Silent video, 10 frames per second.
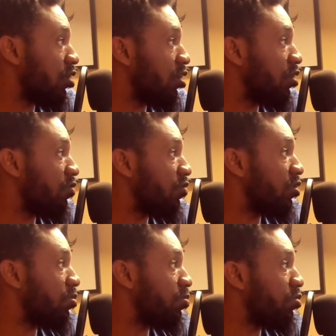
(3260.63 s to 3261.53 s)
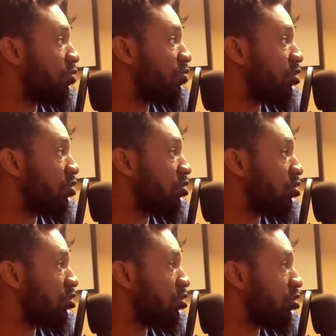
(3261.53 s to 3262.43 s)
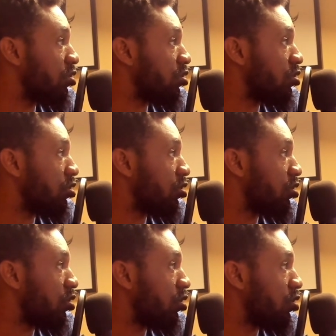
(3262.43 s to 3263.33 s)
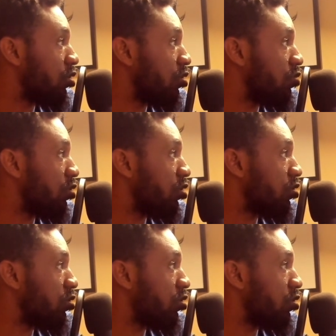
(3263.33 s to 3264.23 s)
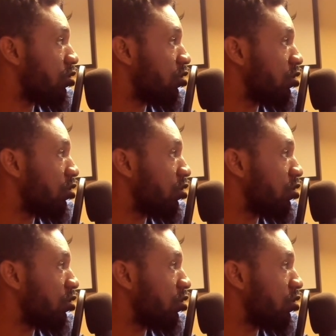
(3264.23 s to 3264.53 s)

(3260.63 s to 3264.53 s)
env prefix, right?